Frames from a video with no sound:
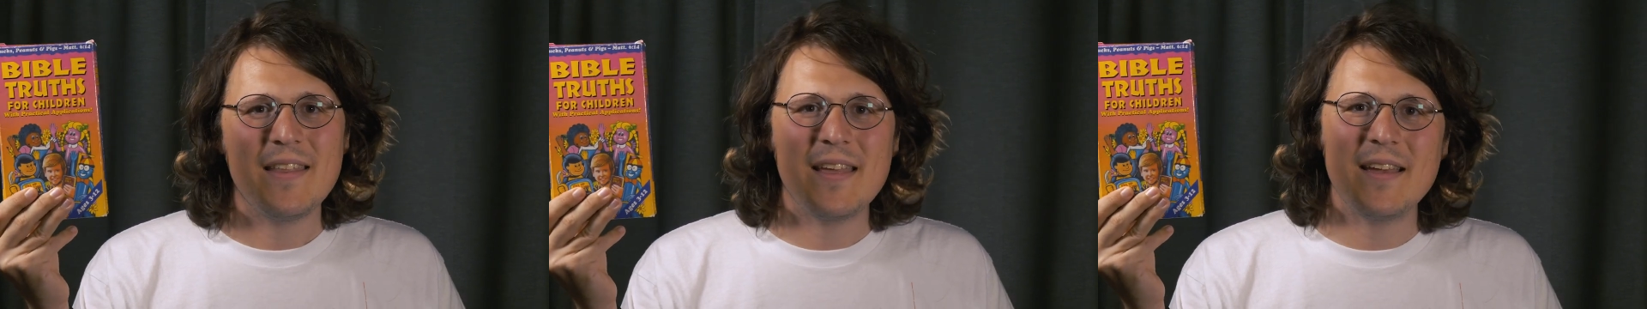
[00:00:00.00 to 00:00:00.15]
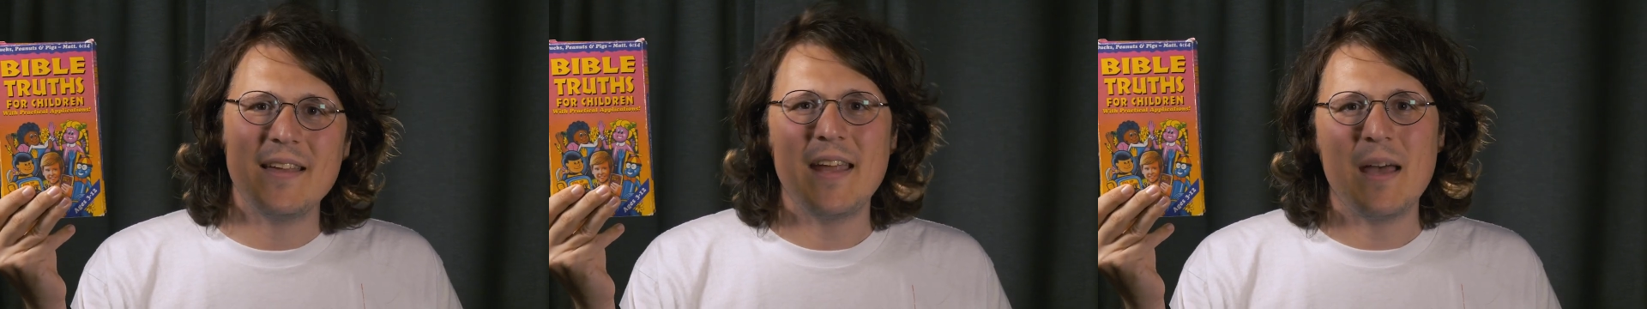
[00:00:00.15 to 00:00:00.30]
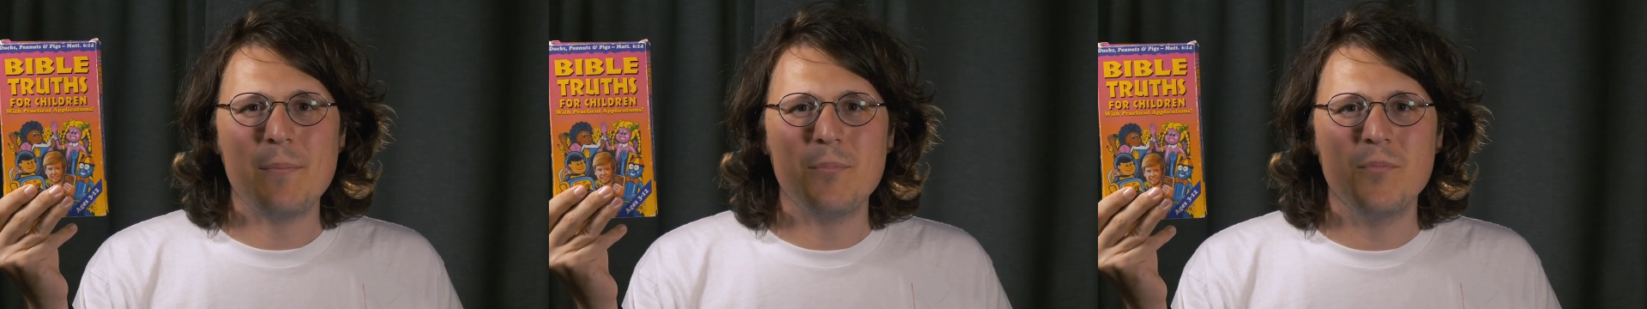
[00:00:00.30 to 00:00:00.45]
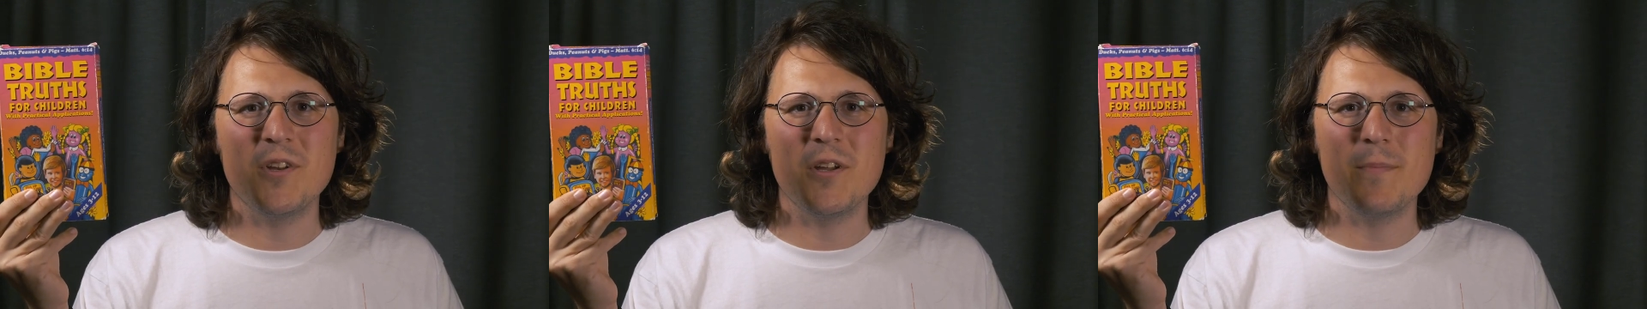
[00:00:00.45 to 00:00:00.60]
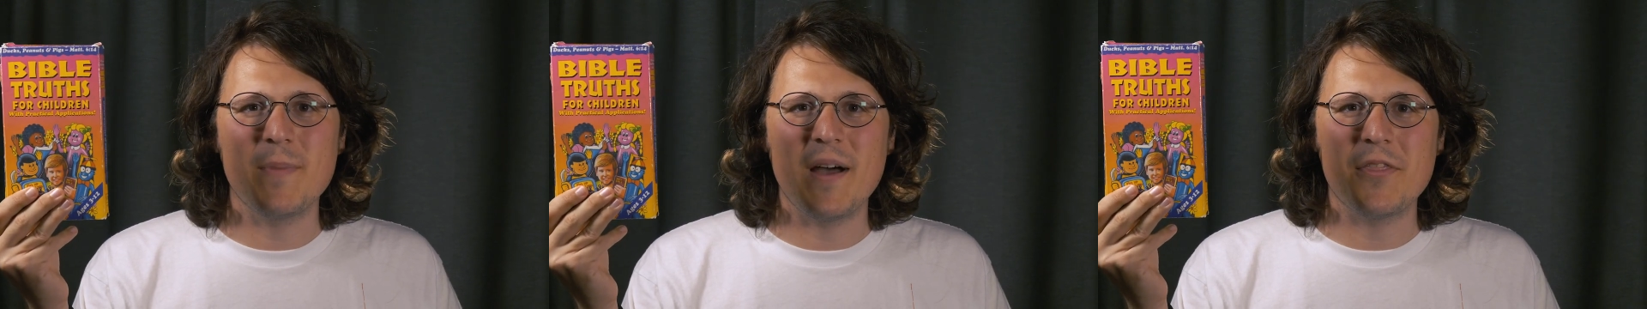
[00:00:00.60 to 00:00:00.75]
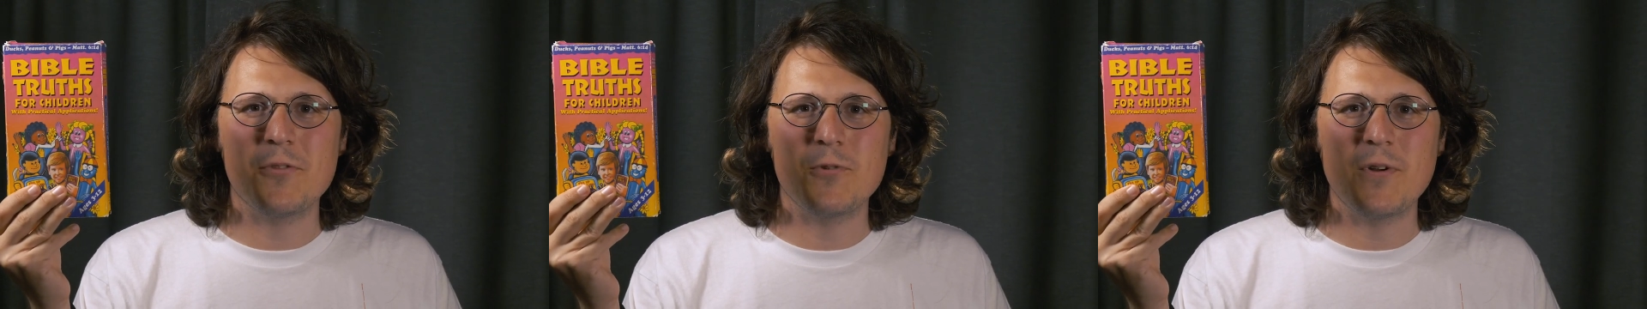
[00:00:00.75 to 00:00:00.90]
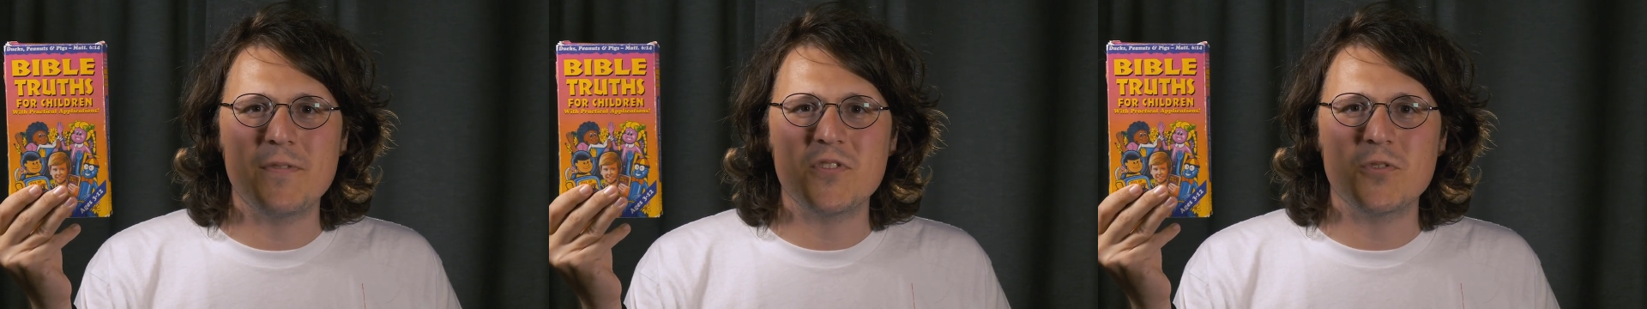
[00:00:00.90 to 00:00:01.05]
That can happen when you
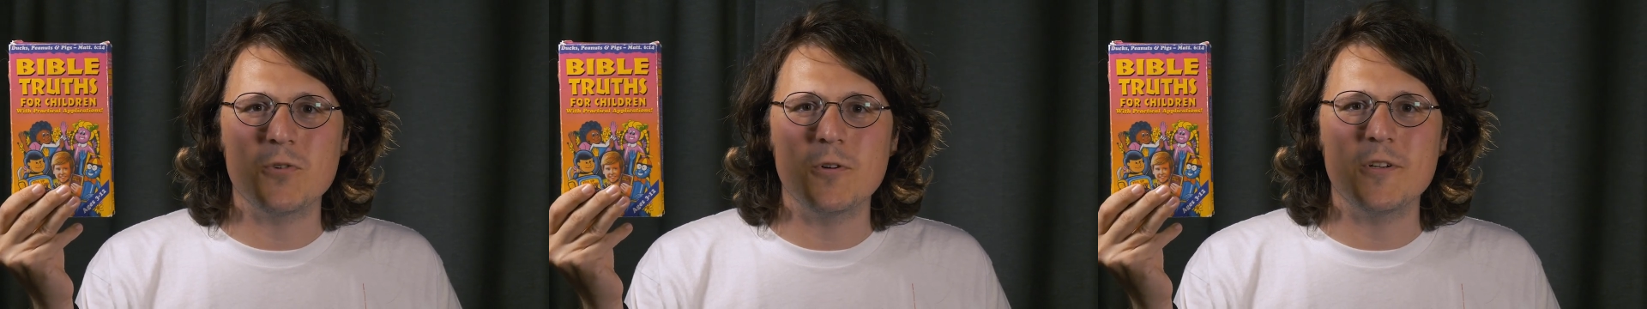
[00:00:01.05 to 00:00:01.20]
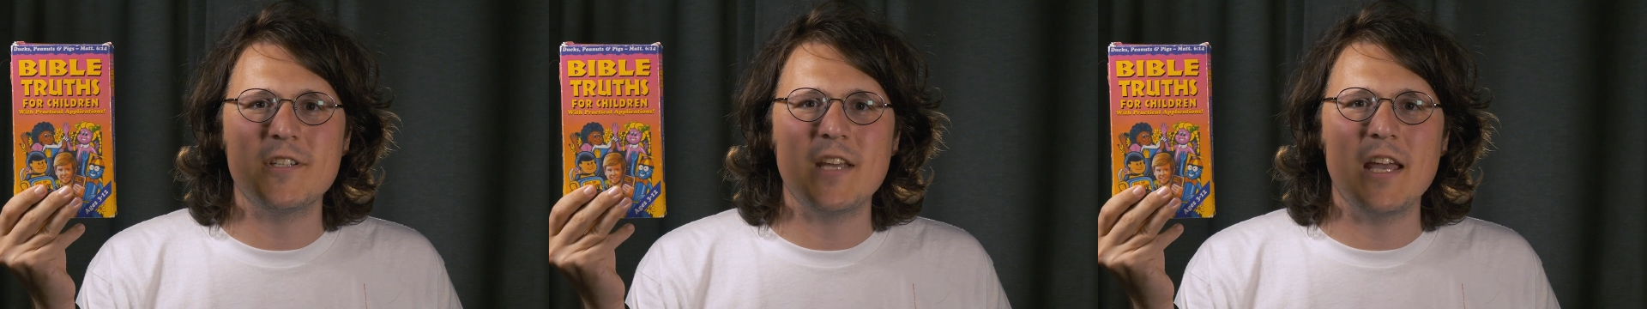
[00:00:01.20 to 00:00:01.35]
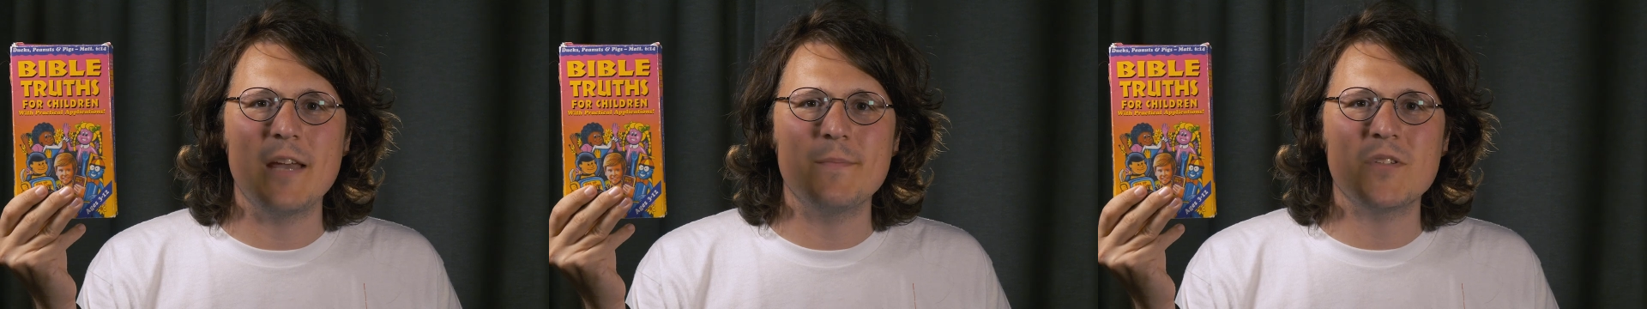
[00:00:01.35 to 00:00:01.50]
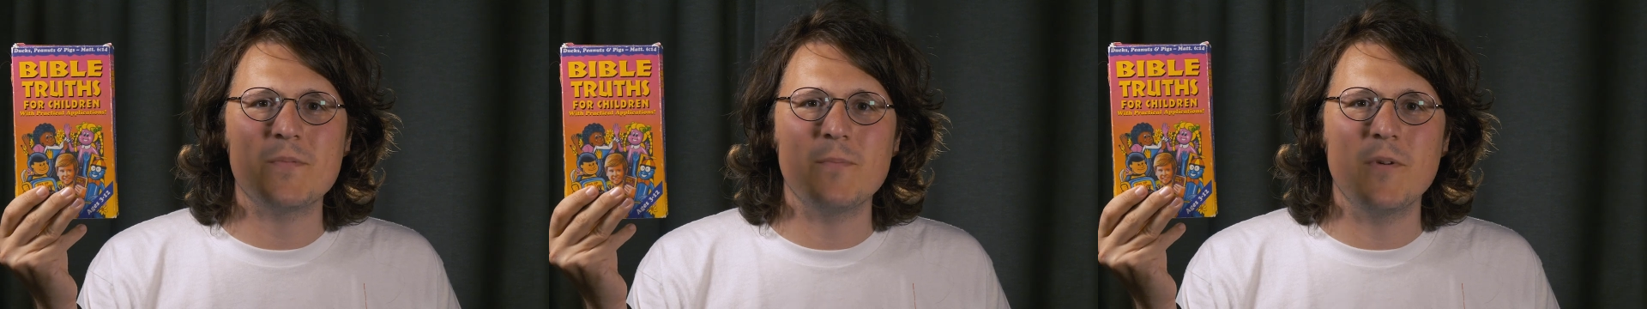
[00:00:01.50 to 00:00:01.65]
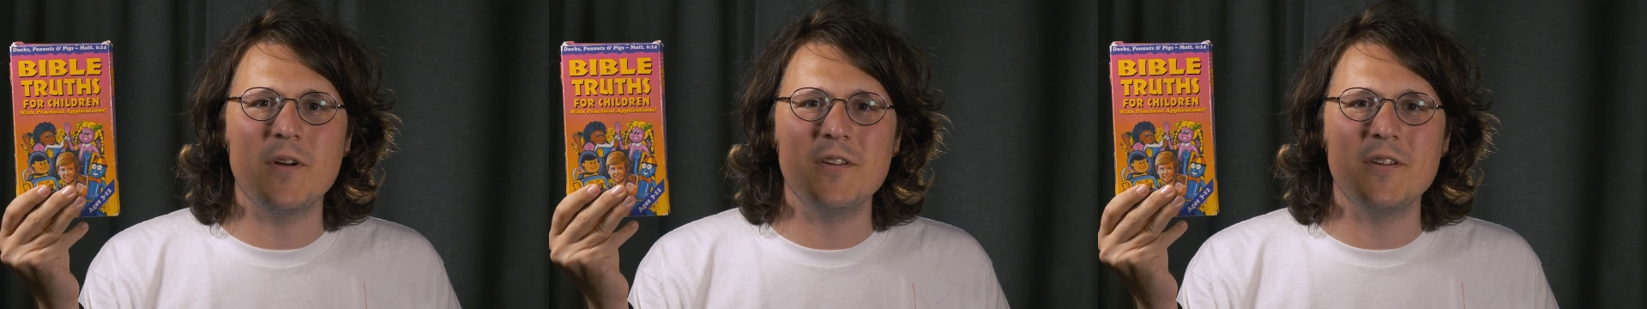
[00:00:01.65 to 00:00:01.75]
buy thrift store tapes,